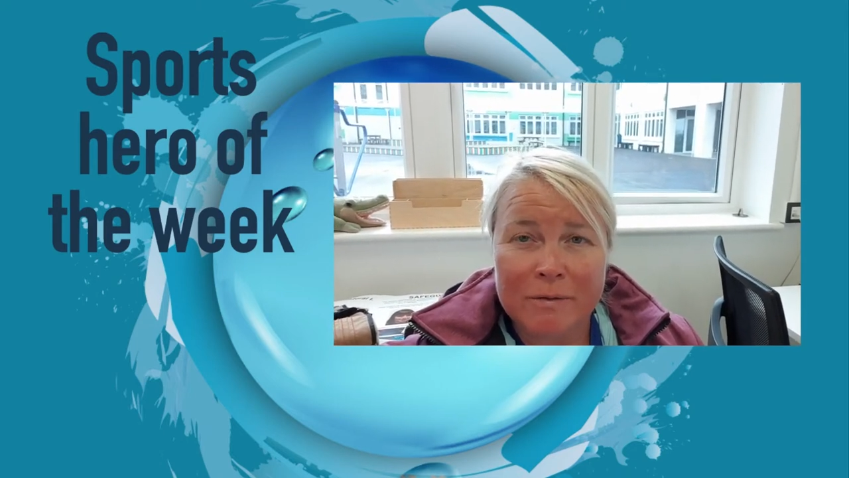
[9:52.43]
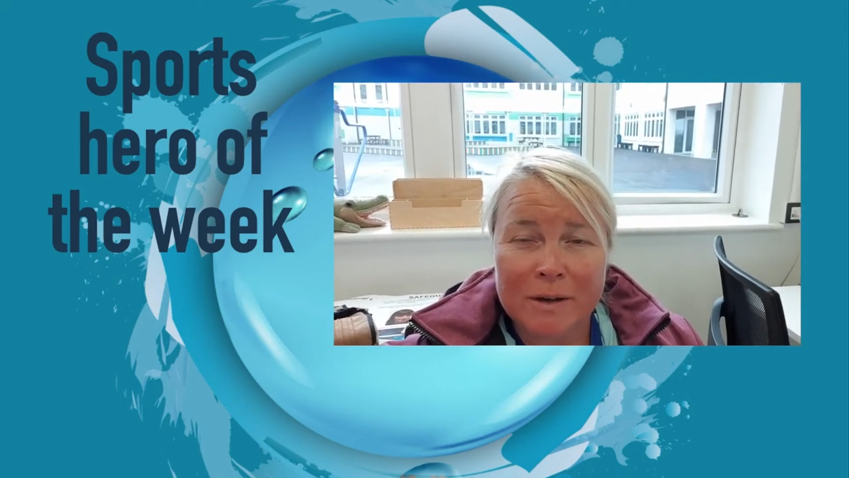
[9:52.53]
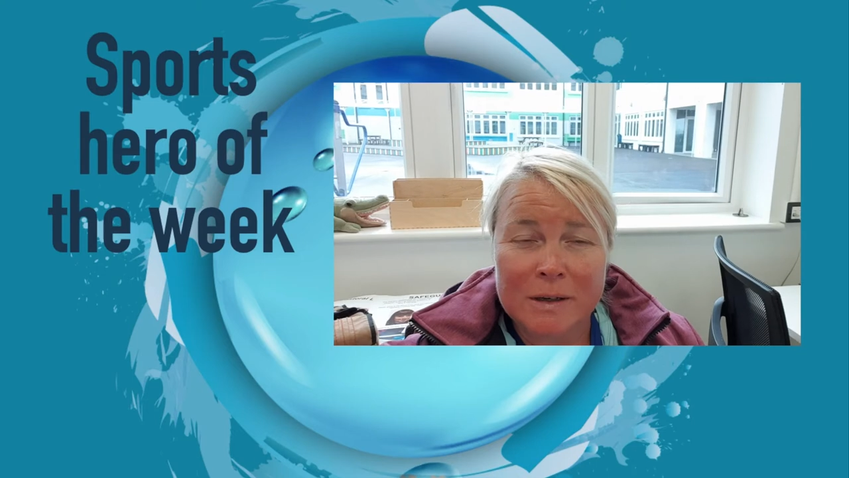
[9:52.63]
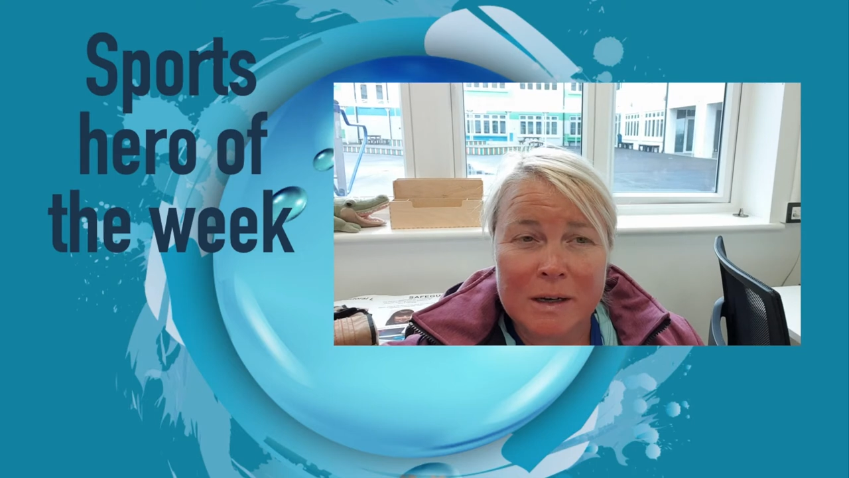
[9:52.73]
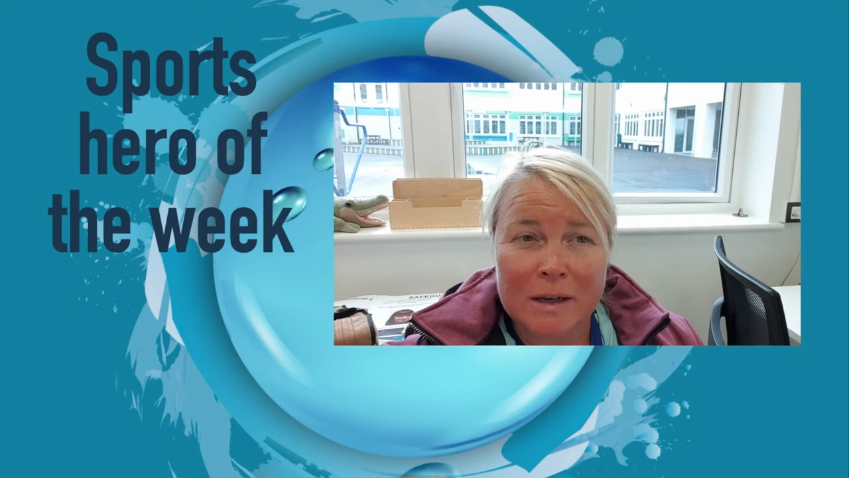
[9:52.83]

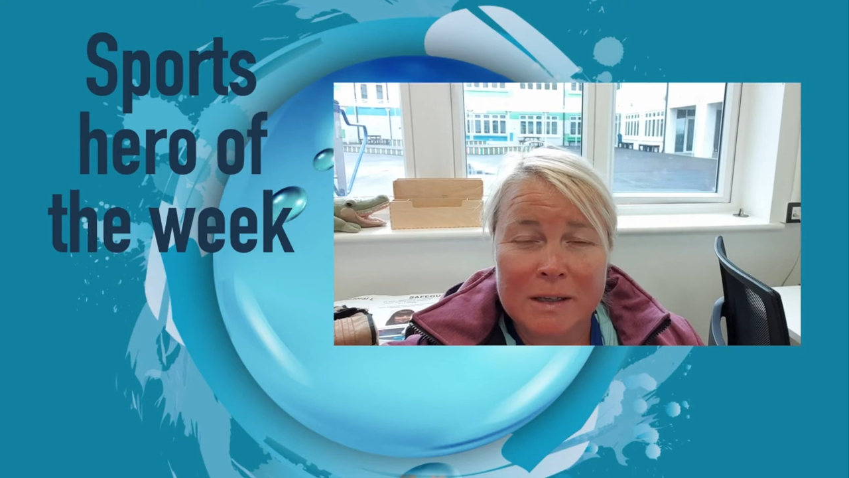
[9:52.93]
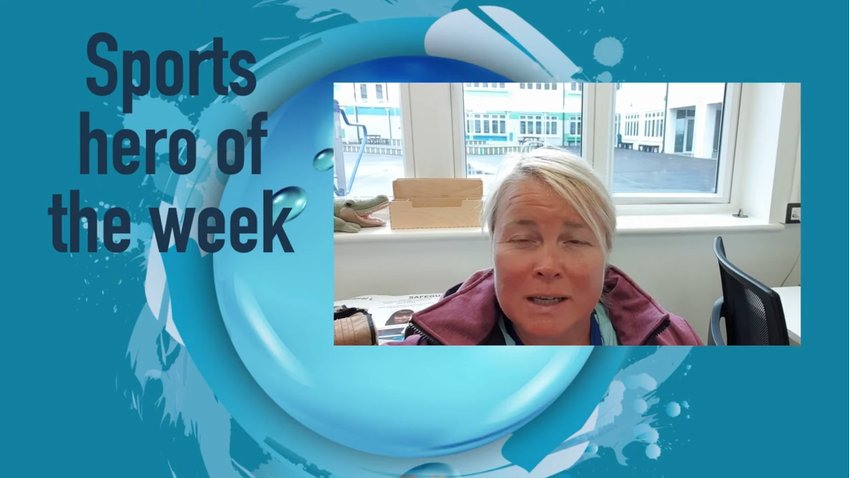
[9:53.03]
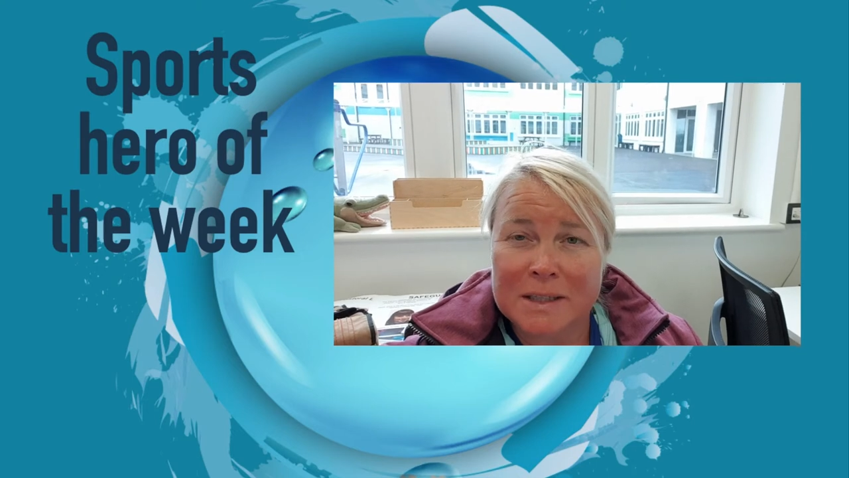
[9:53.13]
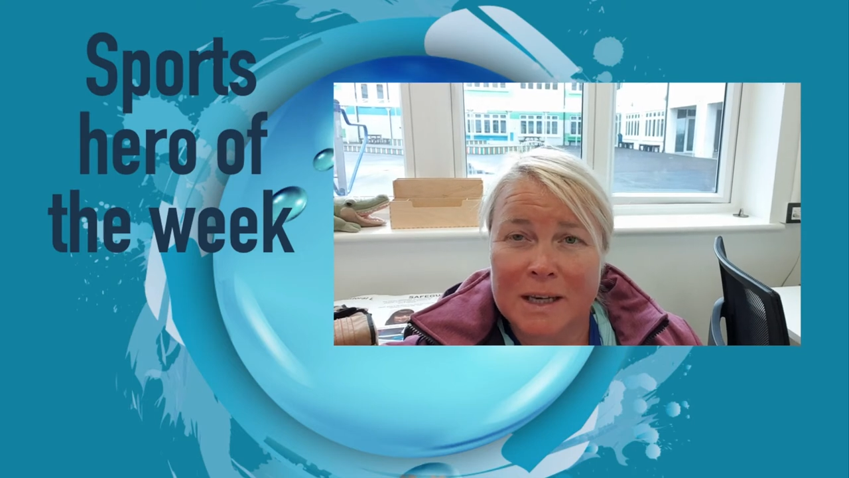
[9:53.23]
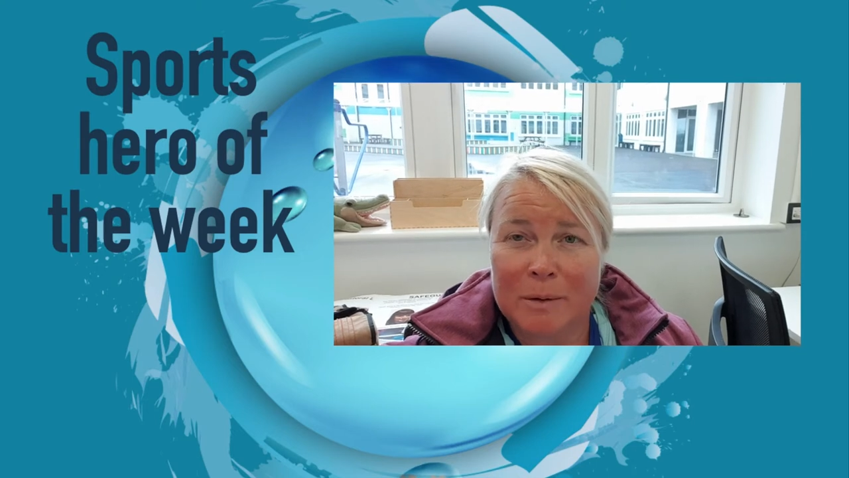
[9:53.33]

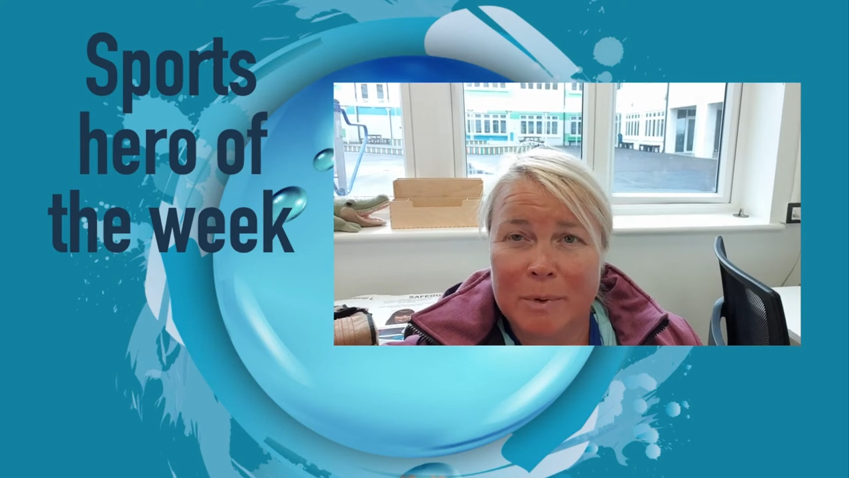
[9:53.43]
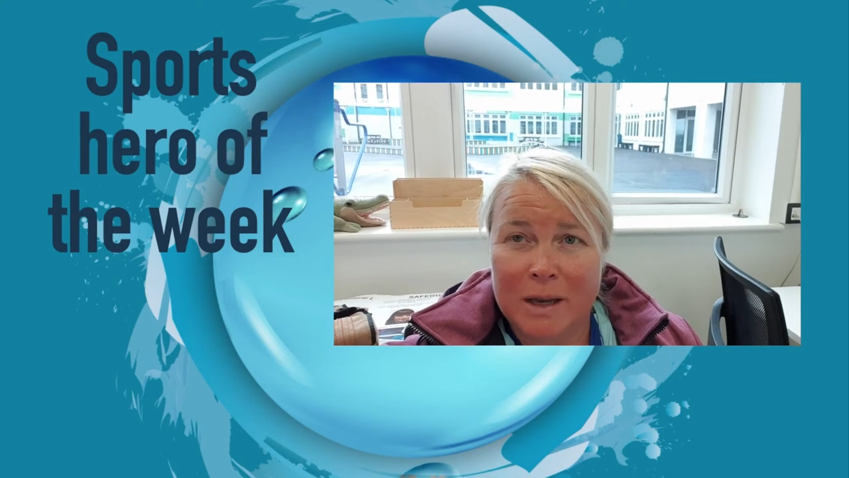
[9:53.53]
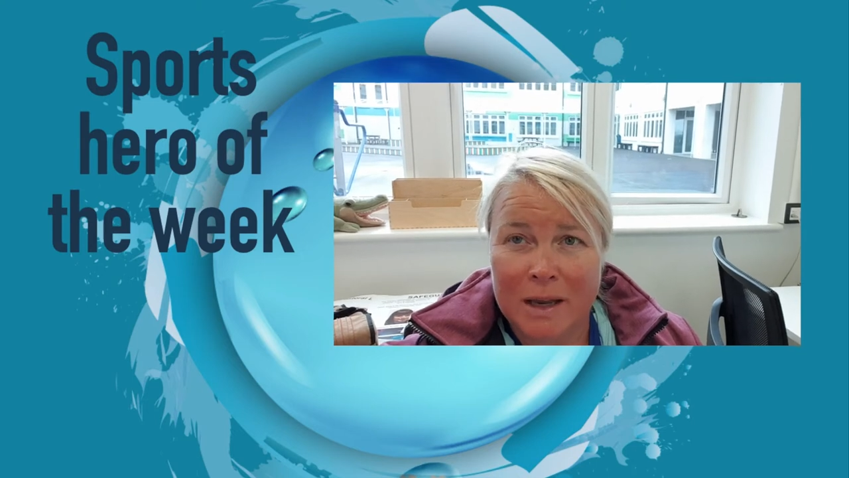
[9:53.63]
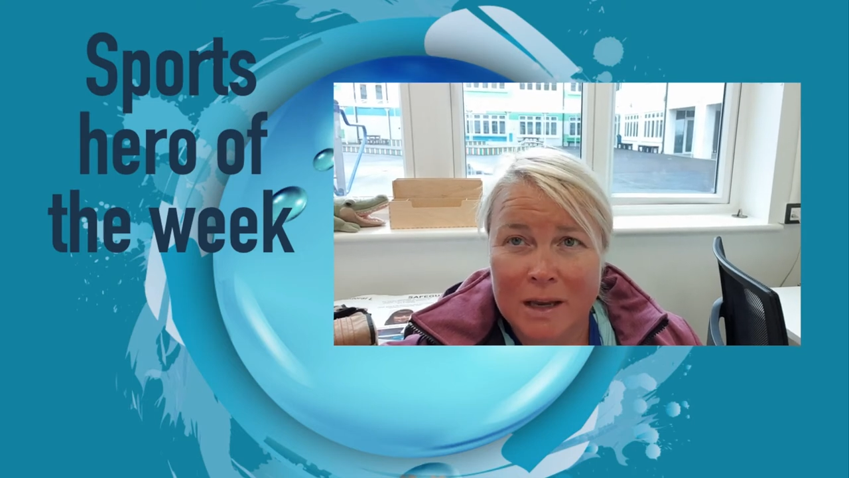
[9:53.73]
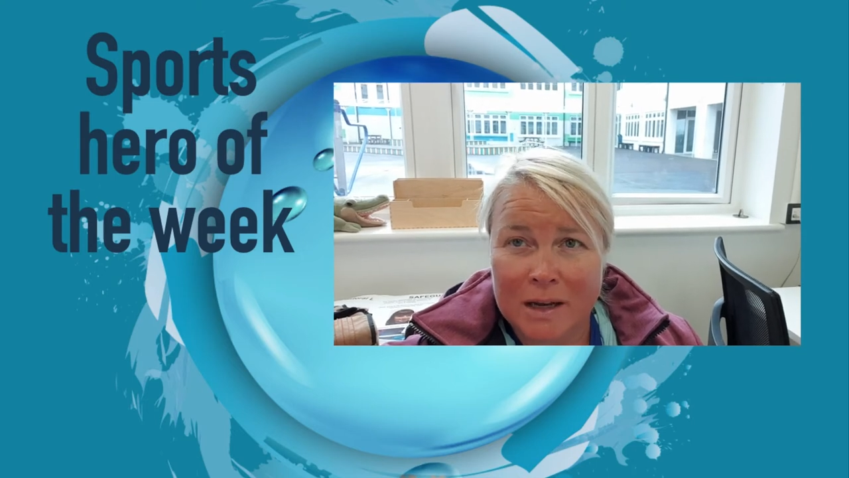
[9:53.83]
fantastic at
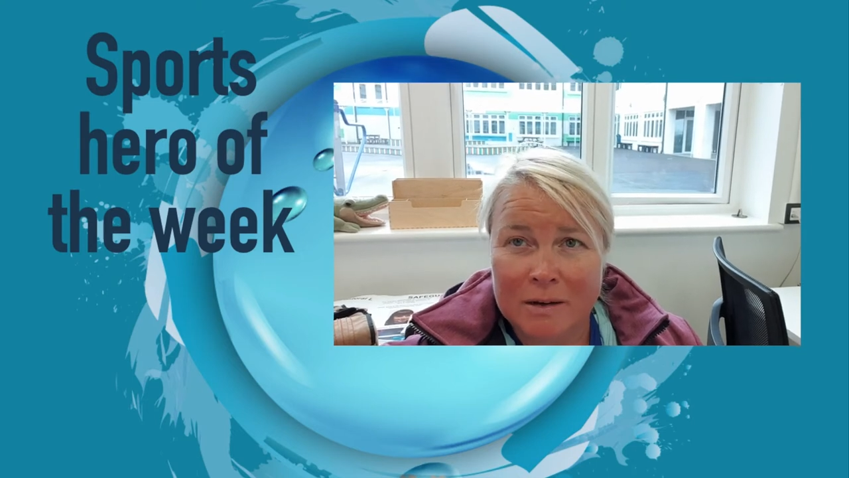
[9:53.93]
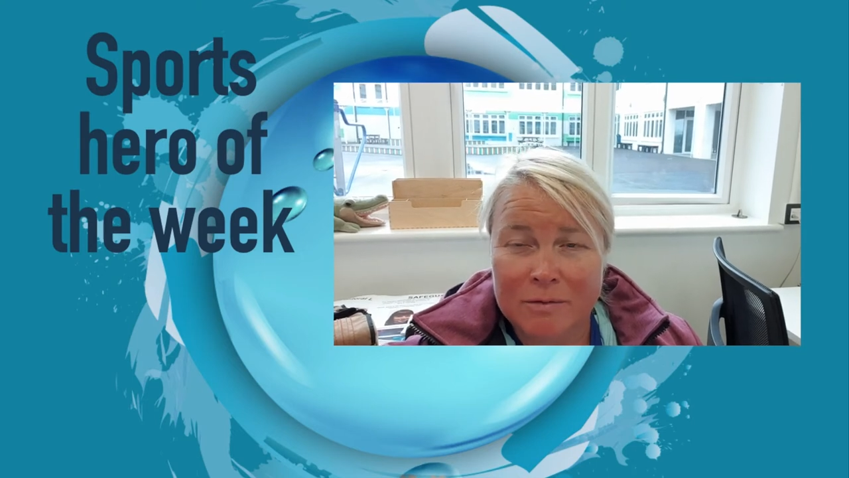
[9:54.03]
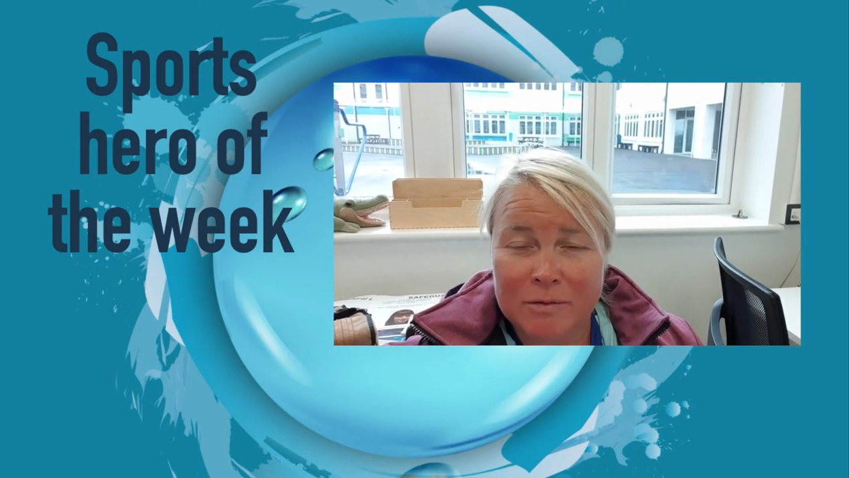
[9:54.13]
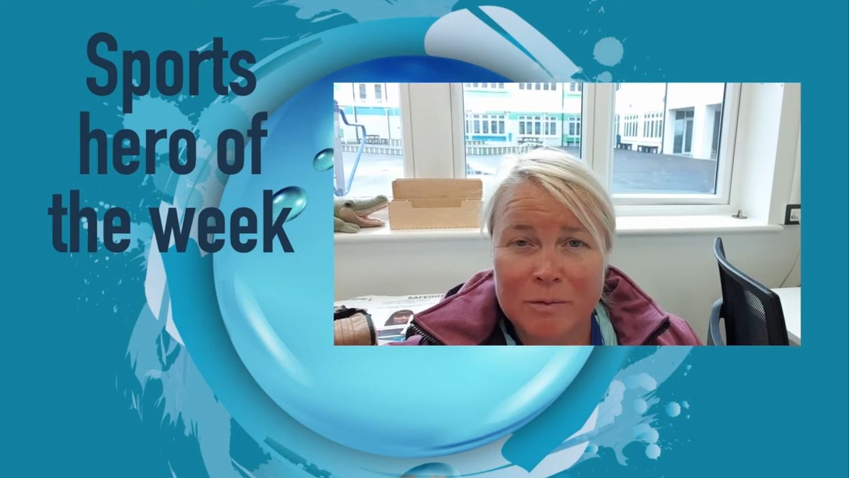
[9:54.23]
PE and have